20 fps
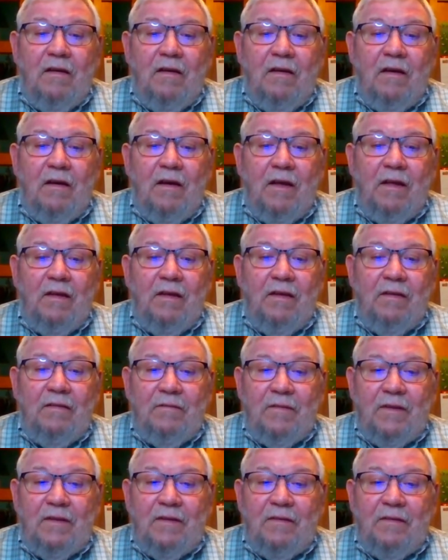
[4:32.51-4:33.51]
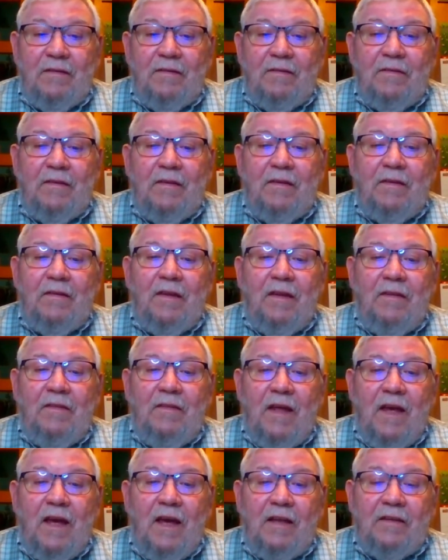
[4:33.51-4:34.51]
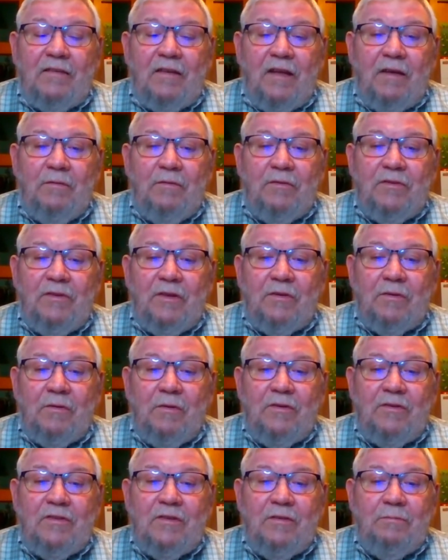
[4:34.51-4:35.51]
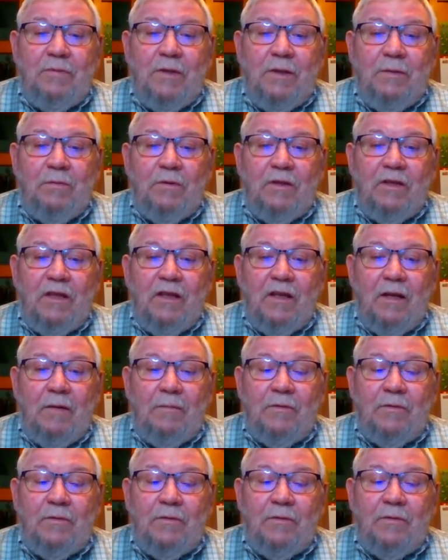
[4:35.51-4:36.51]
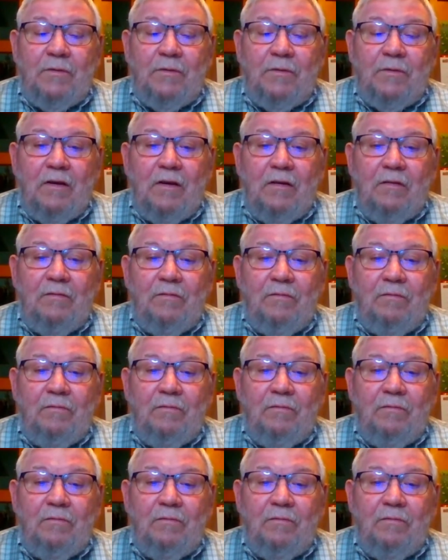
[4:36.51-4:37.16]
I, in that I was encouraging people to get up to the